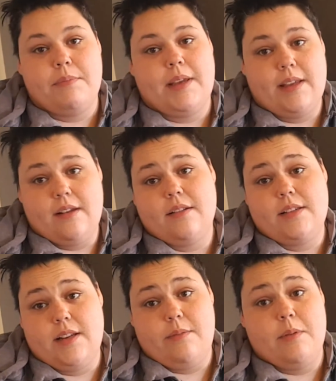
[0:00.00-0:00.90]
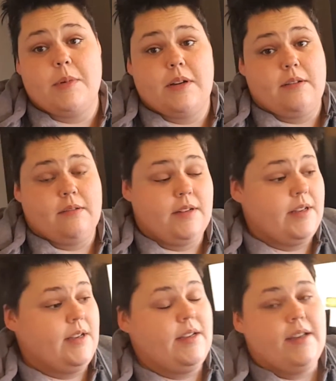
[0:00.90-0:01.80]
being on Slimming World
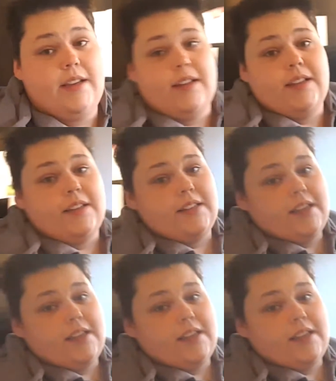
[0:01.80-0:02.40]
is